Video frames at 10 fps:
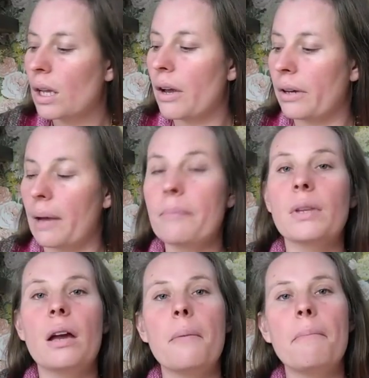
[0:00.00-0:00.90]
Okay,
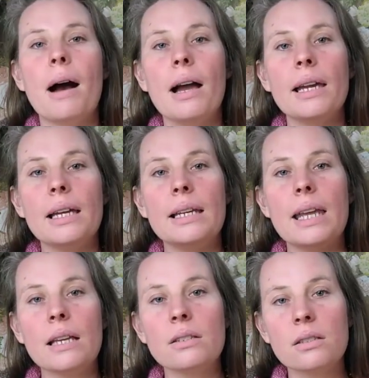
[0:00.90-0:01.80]
my
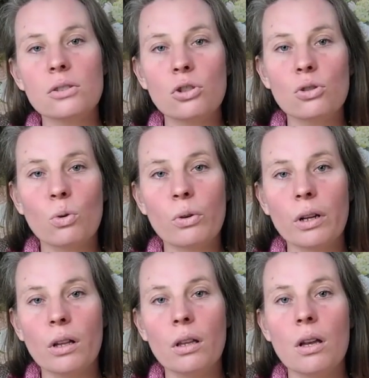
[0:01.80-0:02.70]
next
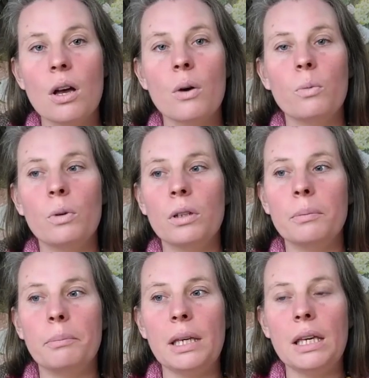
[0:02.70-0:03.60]
tutorial will
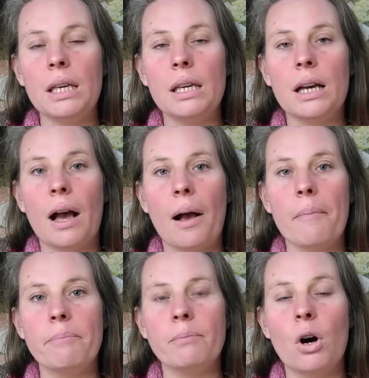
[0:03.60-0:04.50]
be
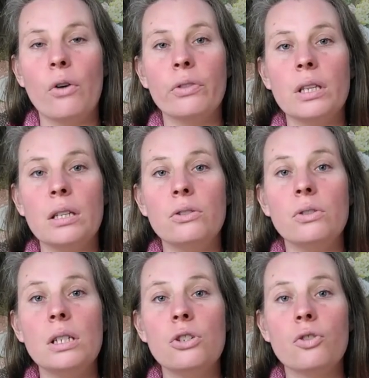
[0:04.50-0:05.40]
on the
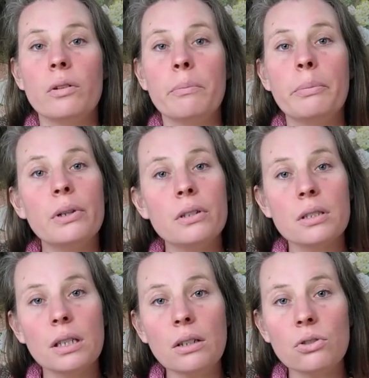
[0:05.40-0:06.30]
Tunisian purl
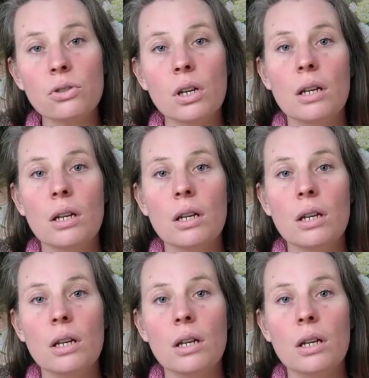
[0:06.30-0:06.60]
stitch.